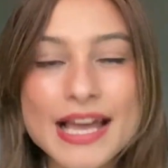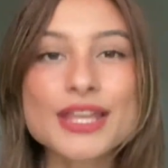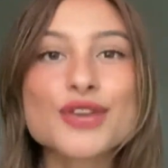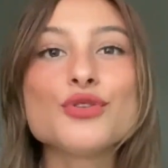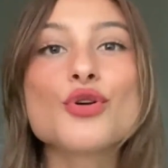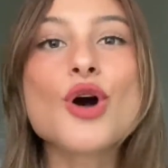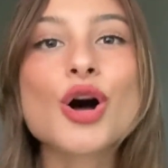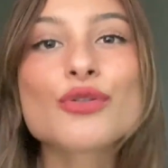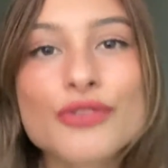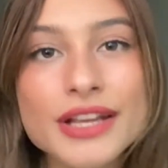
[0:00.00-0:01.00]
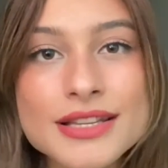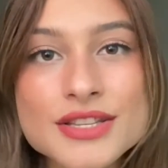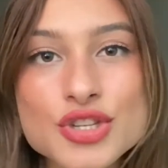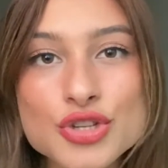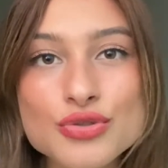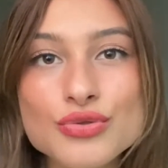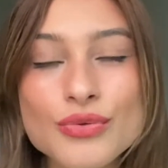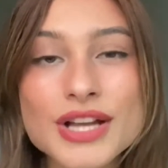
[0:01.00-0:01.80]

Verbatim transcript: give you confidence to